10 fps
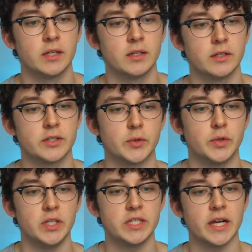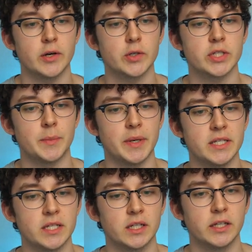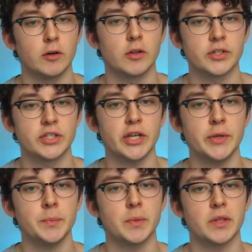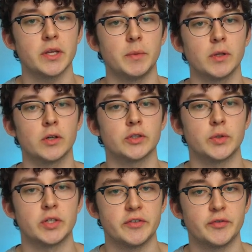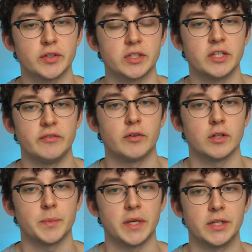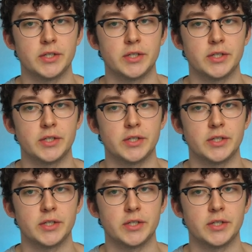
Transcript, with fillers: So these errors are basically all the same, but they belong to a different default page.